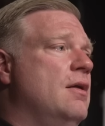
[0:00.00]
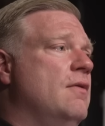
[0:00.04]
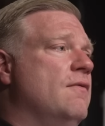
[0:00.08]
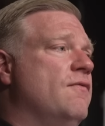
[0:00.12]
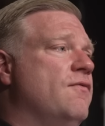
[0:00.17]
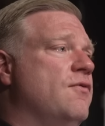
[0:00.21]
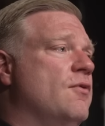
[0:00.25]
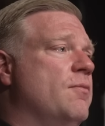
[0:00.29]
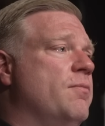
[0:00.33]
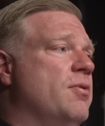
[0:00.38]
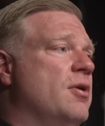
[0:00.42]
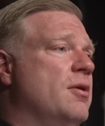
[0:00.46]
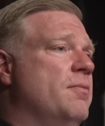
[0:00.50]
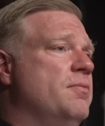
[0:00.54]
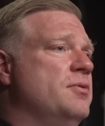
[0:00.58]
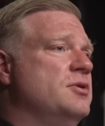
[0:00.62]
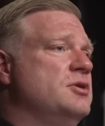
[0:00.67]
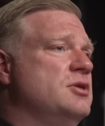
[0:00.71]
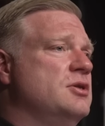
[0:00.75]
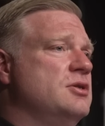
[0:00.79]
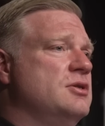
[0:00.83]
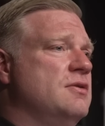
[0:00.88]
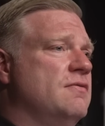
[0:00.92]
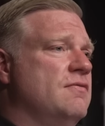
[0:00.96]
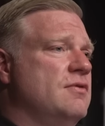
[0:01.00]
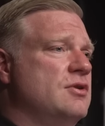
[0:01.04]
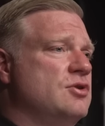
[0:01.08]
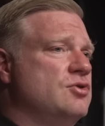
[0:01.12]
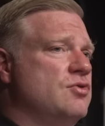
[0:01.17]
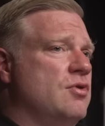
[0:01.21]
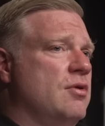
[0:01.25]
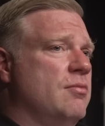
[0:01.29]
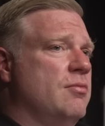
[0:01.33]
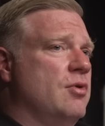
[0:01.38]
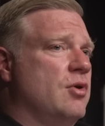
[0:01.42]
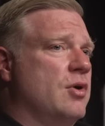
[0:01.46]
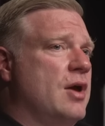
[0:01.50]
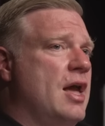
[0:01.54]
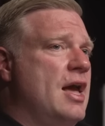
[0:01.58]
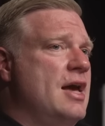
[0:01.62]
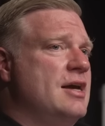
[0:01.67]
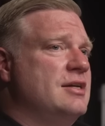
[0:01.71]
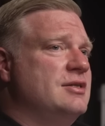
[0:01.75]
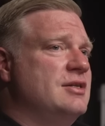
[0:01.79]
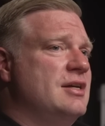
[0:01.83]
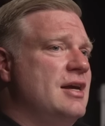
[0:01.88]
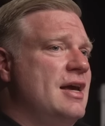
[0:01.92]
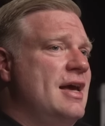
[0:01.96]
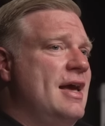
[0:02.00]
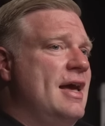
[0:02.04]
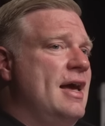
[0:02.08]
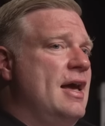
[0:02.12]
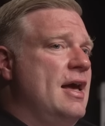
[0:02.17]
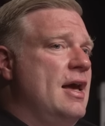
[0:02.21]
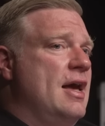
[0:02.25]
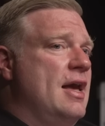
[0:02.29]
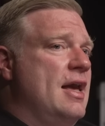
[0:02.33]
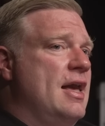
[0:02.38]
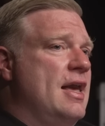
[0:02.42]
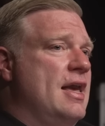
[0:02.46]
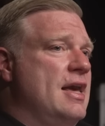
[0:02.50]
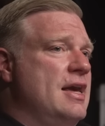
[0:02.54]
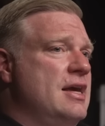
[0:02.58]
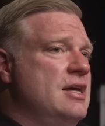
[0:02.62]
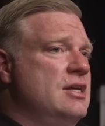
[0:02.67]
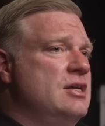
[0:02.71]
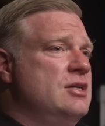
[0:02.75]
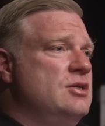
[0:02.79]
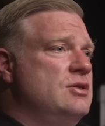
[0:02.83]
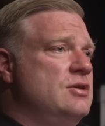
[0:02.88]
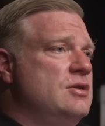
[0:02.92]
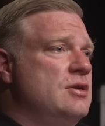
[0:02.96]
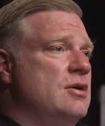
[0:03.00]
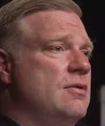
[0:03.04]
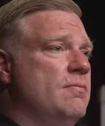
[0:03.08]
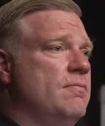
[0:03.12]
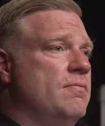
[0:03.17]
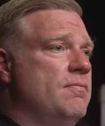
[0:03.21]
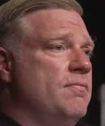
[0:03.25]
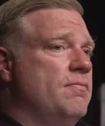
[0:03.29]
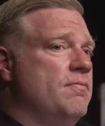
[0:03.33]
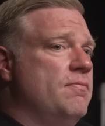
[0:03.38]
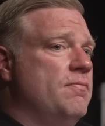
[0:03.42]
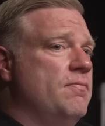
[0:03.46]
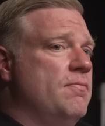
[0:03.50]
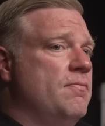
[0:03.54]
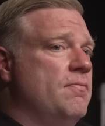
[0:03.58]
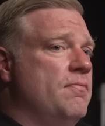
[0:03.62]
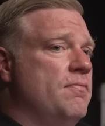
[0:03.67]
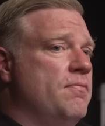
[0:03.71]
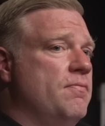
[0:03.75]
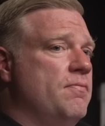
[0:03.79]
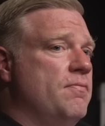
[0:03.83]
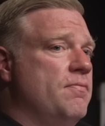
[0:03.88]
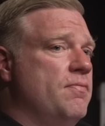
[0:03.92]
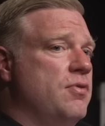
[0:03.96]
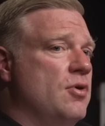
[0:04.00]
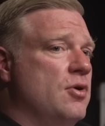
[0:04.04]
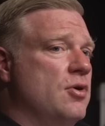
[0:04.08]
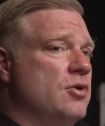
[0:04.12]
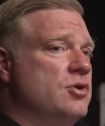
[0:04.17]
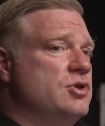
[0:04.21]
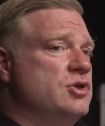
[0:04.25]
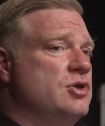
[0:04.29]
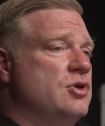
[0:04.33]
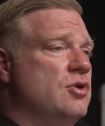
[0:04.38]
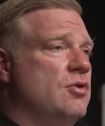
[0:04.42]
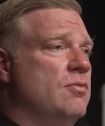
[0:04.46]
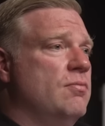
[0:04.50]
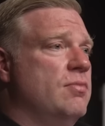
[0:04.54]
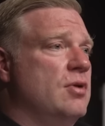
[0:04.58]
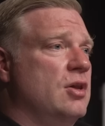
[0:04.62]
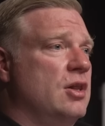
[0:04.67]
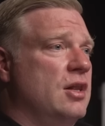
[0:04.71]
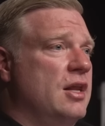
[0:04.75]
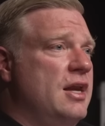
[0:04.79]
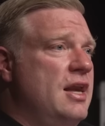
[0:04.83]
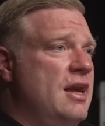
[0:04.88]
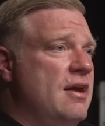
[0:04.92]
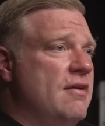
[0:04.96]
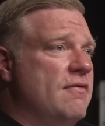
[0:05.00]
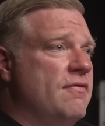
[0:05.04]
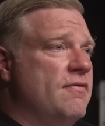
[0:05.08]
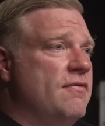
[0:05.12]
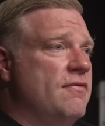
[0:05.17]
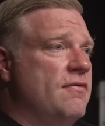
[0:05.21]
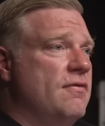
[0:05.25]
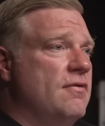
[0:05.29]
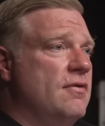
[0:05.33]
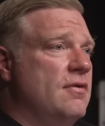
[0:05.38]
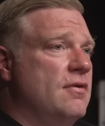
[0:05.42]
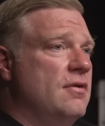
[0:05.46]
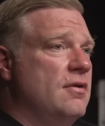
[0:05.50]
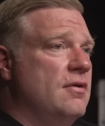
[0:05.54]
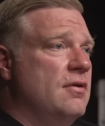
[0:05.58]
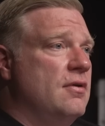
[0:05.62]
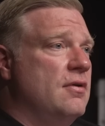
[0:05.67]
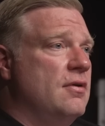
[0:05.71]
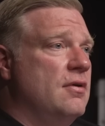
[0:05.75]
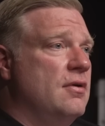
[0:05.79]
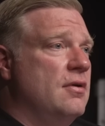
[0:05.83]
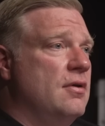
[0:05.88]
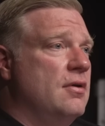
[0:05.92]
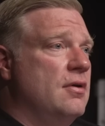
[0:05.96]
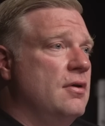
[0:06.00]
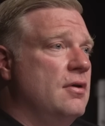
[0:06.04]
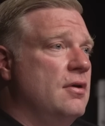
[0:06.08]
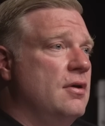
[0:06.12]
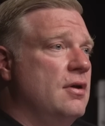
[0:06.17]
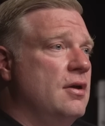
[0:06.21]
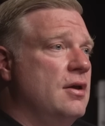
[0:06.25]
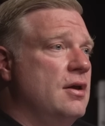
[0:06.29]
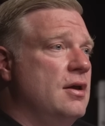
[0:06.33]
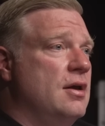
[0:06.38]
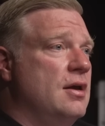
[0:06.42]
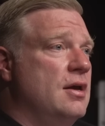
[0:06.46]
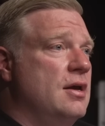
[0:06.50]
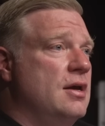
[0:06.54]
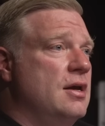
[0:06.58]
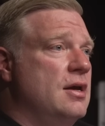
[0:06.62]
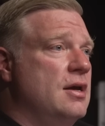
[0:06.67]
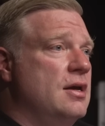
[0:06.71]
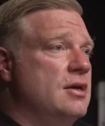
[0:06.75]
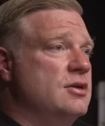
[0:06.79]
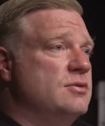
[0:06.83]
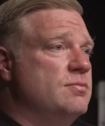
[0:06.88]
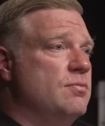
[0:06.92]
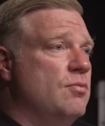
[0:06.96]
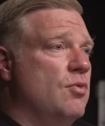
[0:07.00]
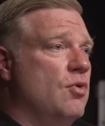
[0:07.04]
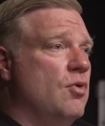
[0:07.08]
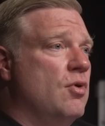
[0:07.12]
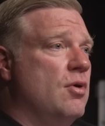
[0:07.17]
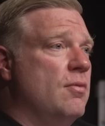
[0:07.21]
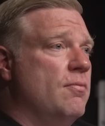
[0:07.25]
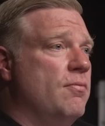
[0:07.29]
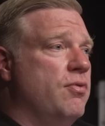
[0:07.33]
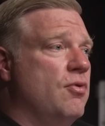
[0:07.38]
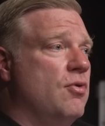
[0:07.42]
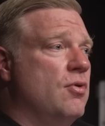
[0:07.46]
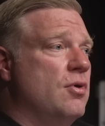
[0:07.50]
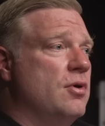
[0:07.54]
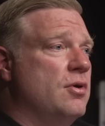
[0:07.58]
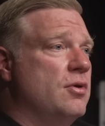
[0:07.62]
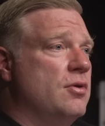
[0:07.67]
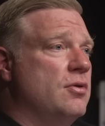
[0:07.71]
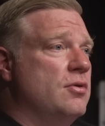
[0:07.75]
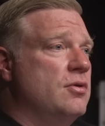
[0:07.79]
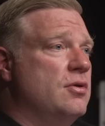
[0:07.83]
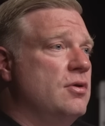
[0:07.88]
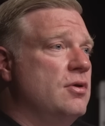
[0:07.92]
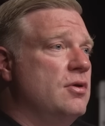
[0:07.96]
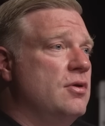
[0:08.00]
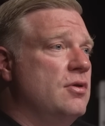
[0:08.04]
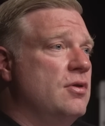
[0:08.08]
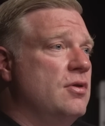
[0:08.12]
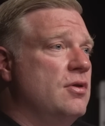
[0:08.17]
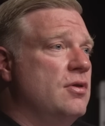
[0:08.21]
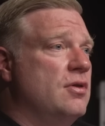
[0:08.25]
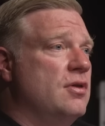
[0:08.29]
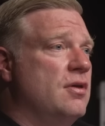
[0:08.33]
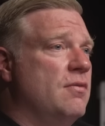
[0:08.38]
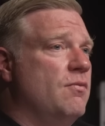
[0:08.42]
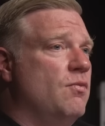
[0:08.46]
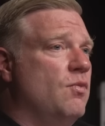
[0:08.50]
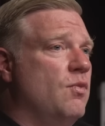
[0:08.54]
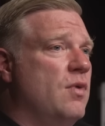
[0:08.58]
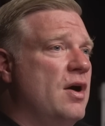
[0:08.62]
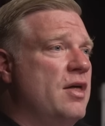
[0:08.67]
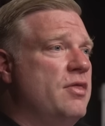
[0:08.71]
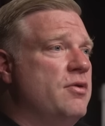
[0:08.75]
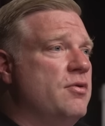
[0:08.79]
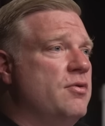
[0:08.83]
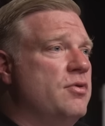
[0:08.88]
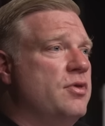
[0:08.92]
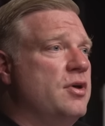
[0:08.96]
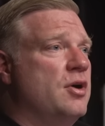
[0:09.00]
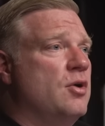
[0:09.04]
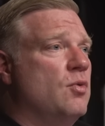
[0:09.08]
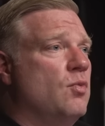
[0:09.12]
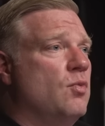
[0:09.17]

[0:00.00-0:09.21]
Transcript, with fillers: for purposes of this criminal case, his personal belief is more important than whether there